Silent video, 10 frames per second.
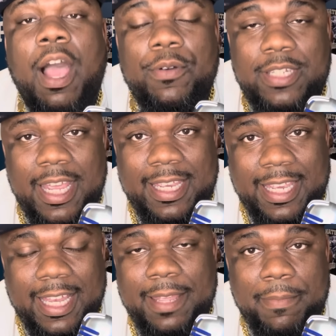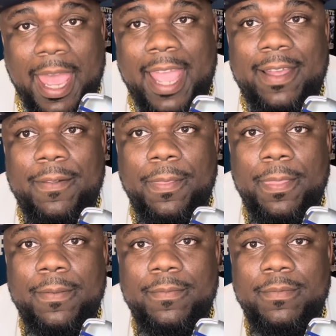take Gilly back
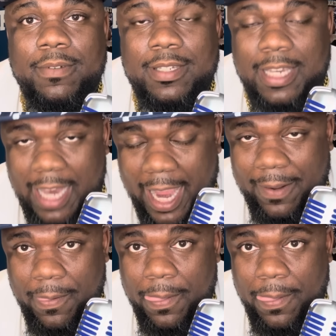tonight.